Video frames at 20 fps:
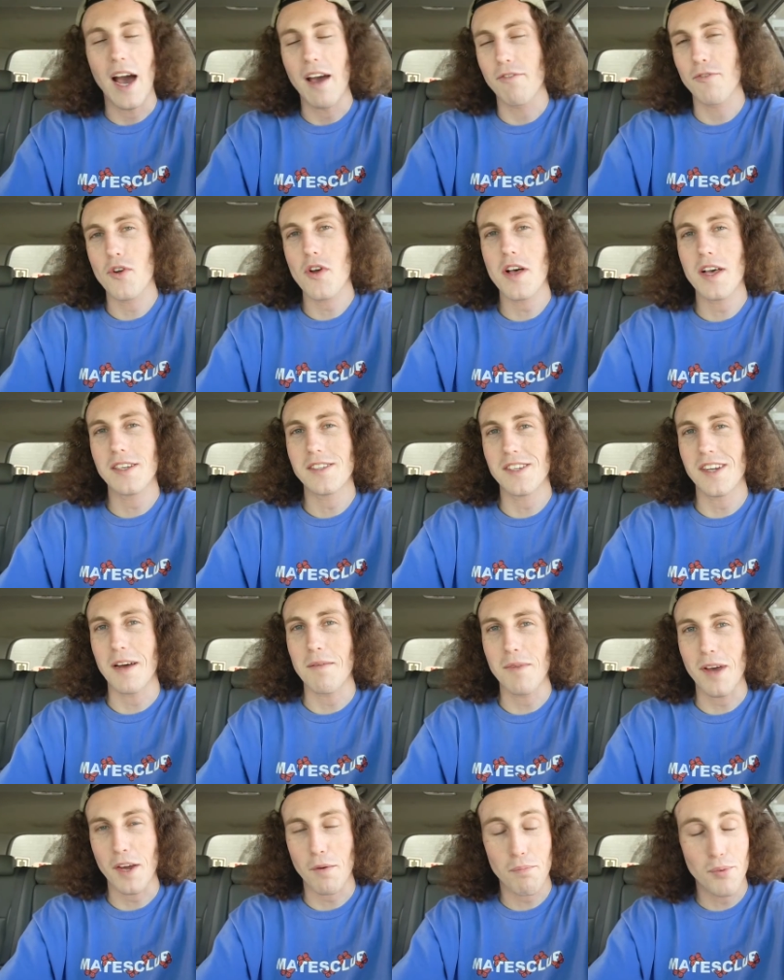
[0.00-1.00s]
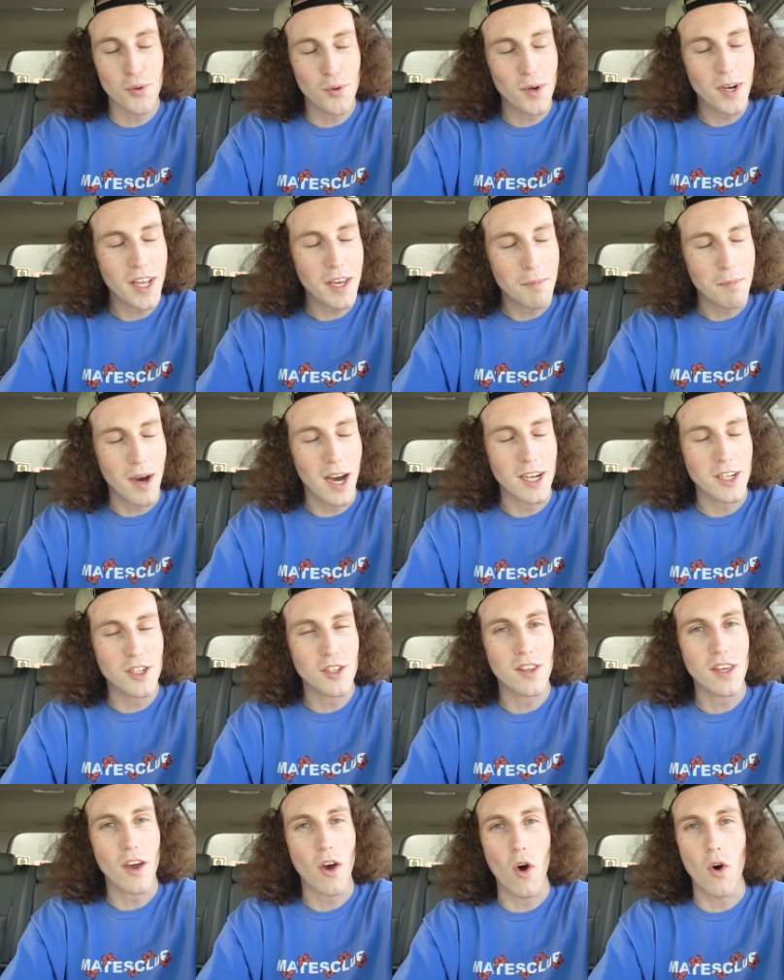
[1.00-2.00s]
I've realized that I'm like pretty
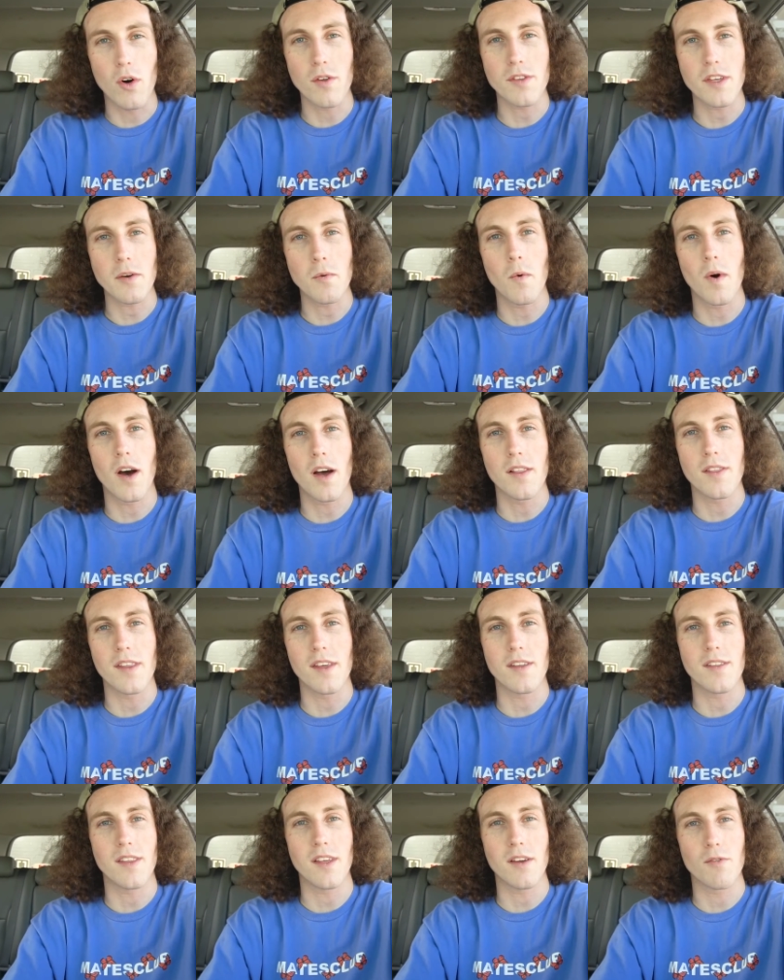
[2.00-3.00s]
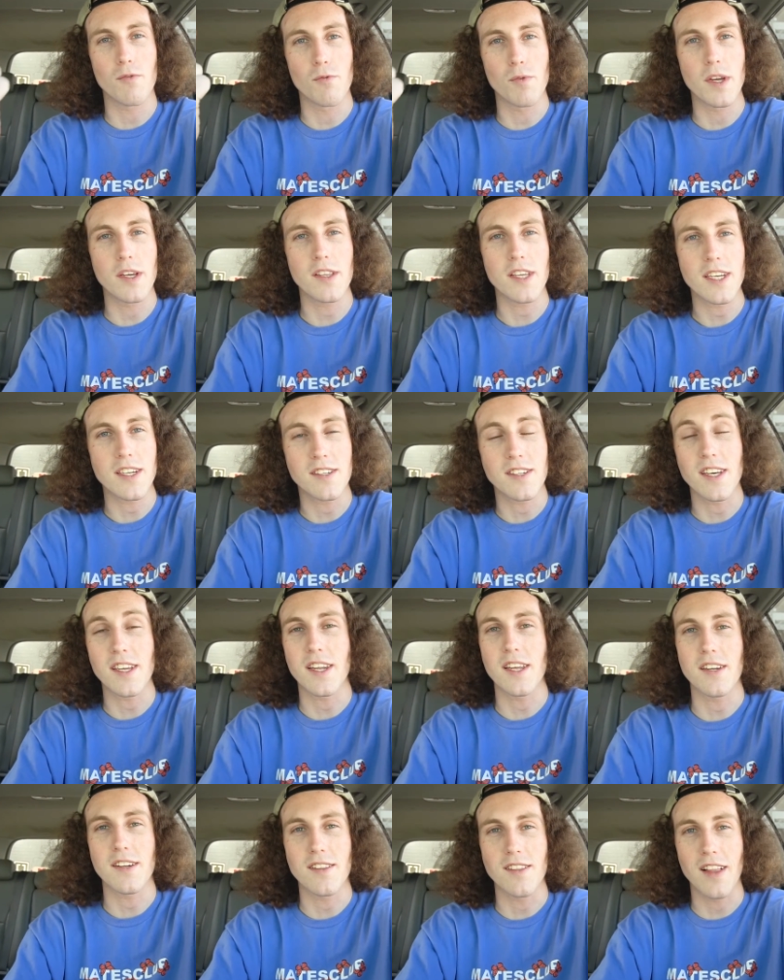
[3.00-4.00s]
much the only one that really
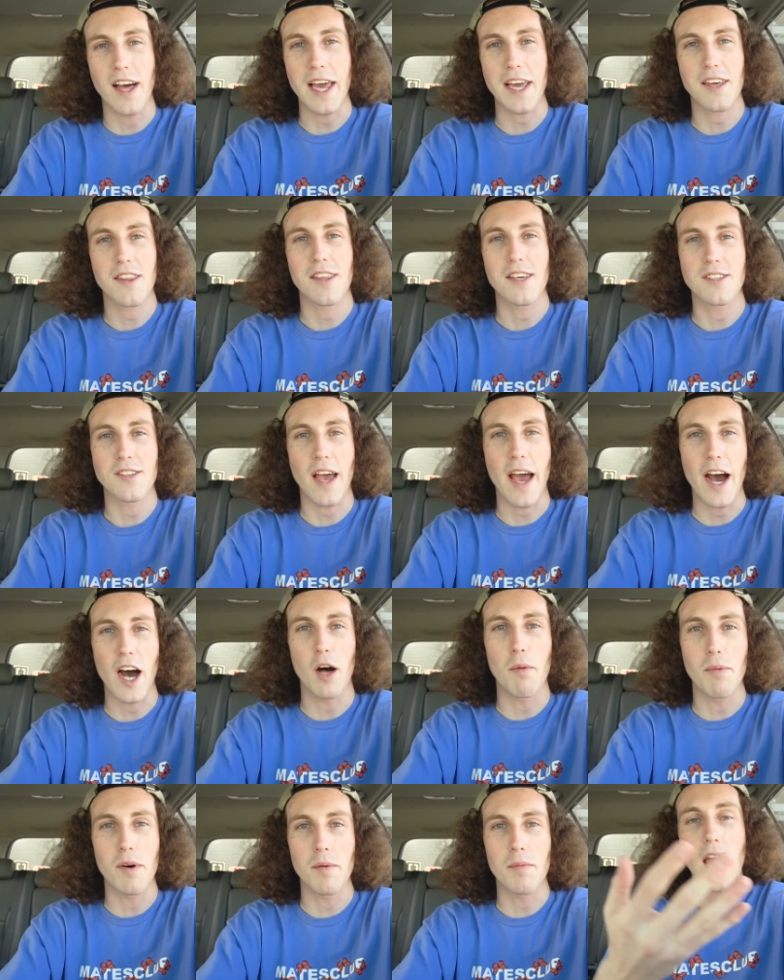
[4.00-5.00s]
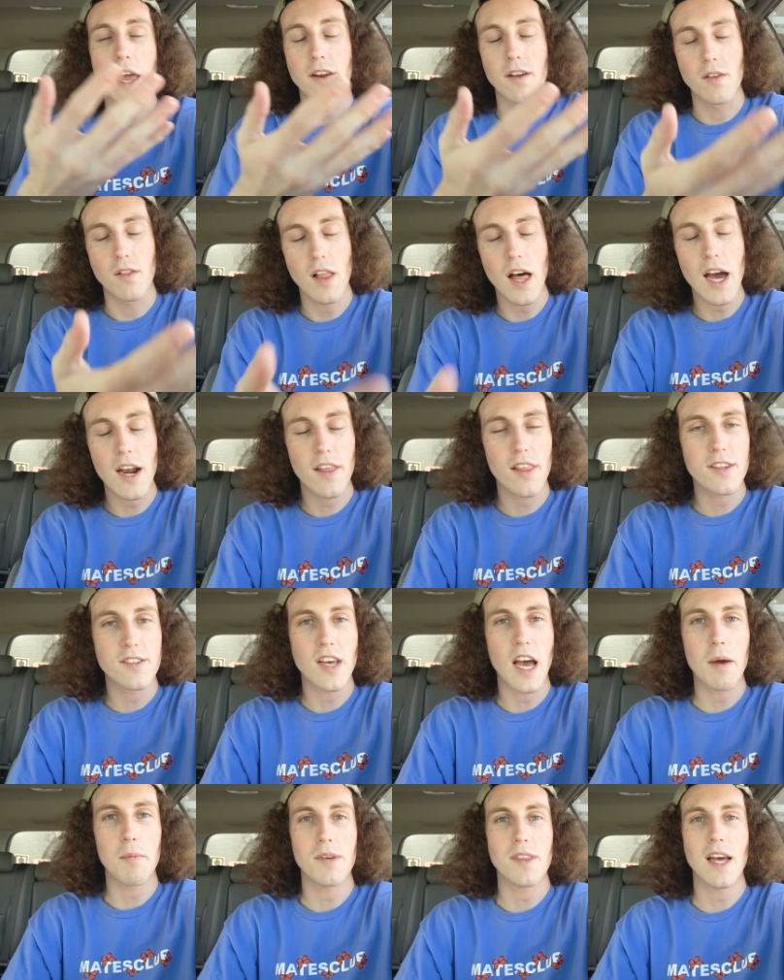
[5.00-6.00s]
didn't like this album. And a lot of the
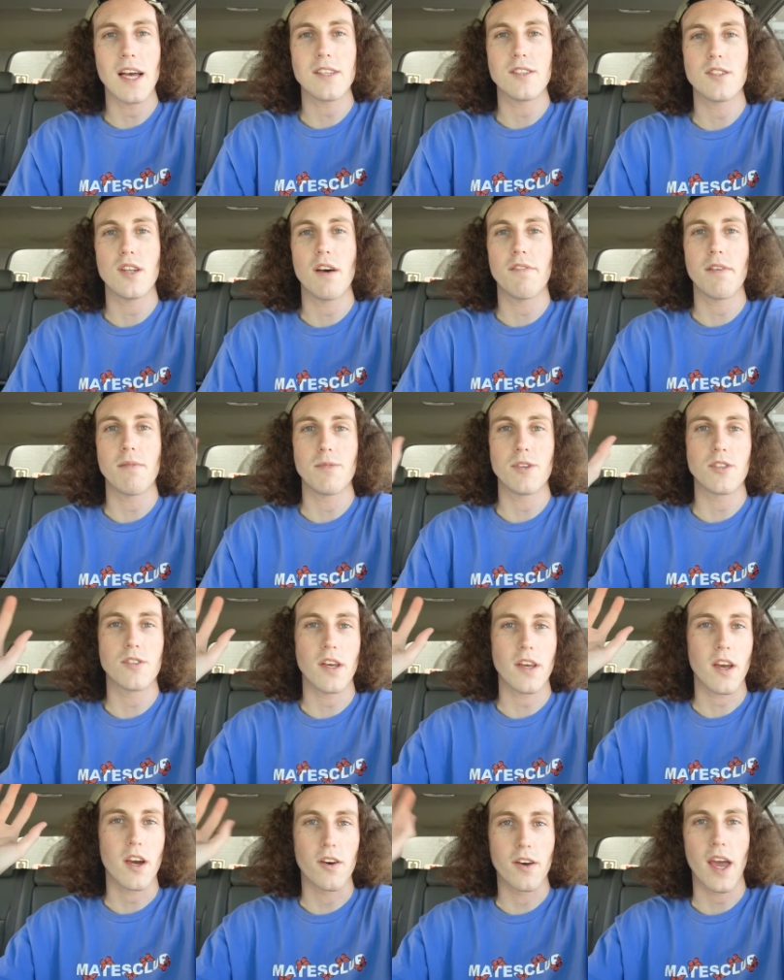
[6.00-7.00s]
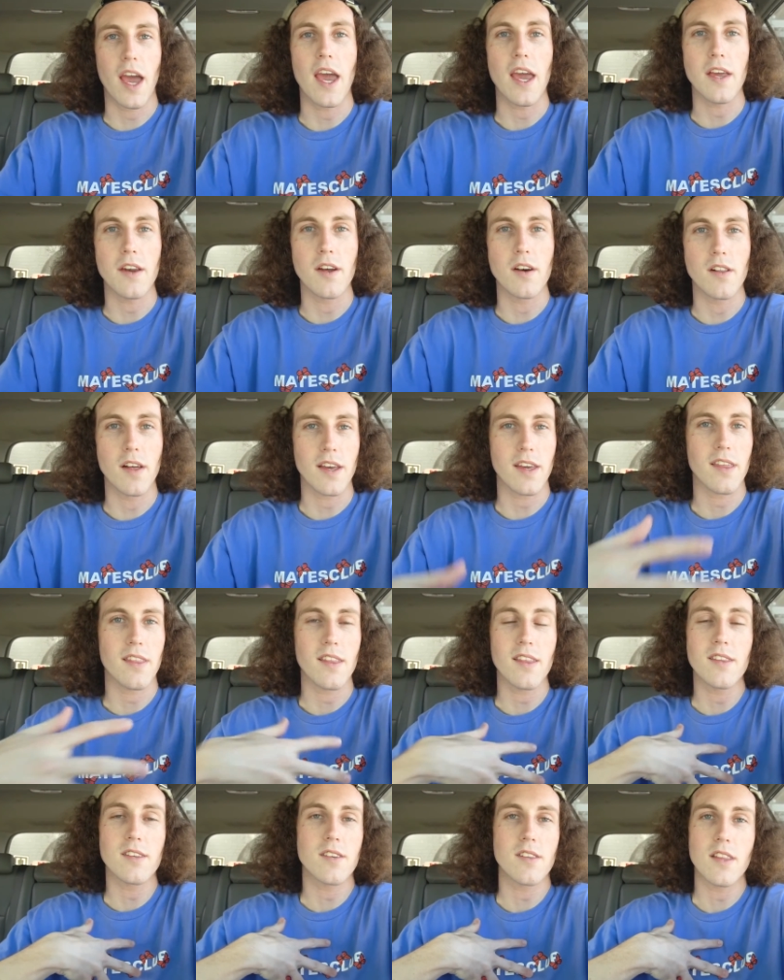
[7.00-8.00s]
time with that stuff, I'm just like, okay, you know, like
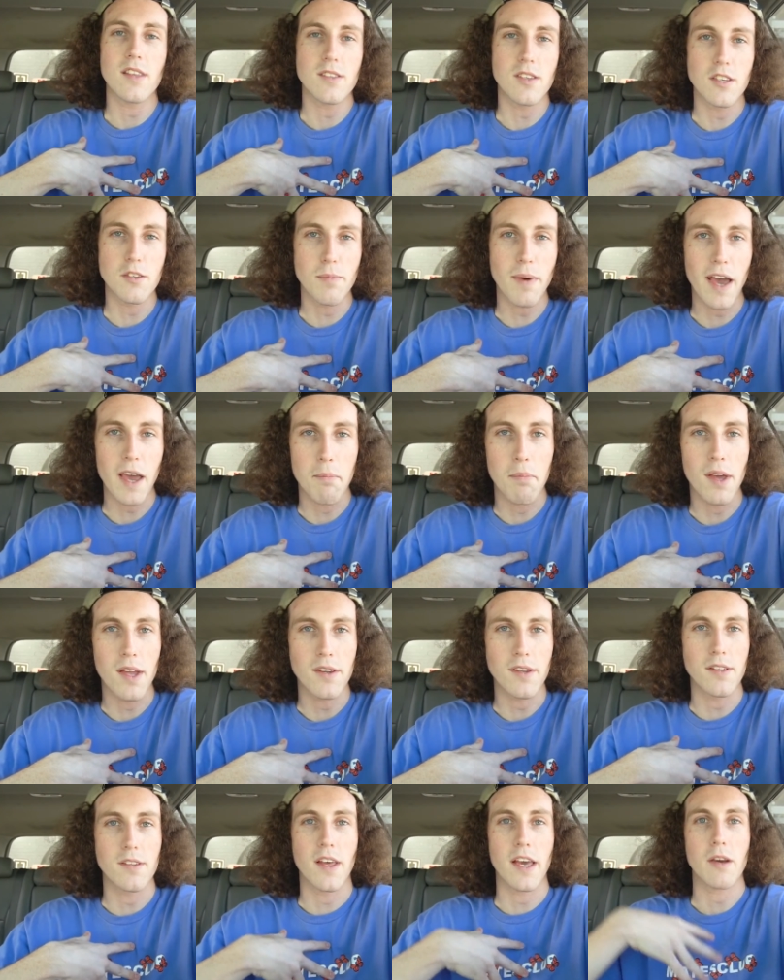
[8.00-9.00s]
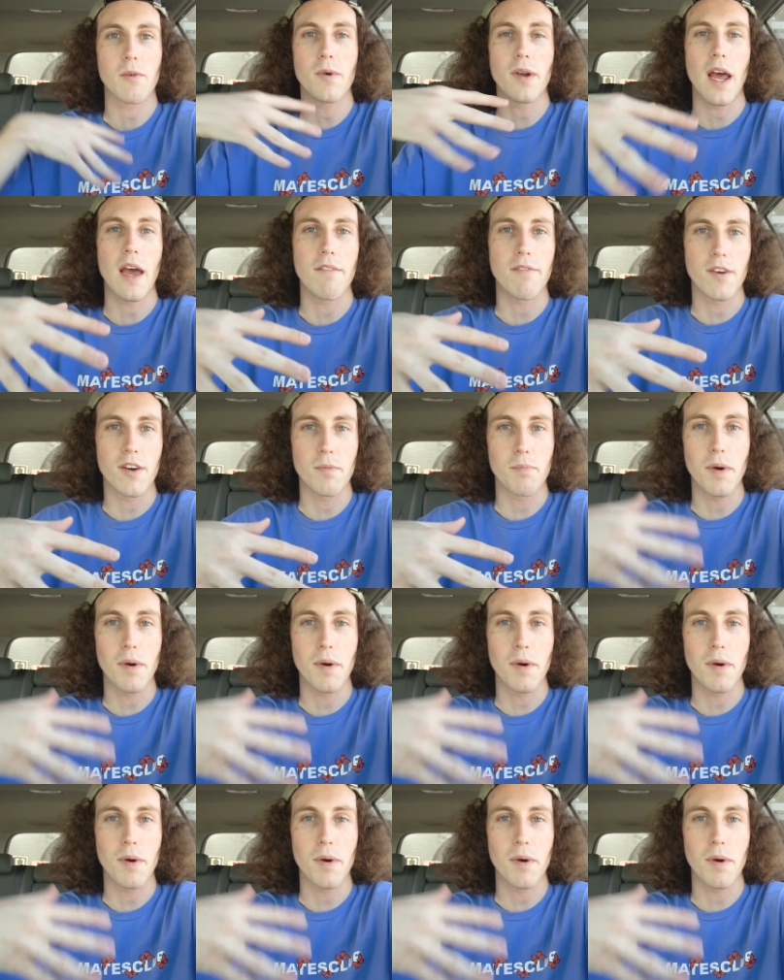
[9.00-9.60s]
this is my opinion, like whatever.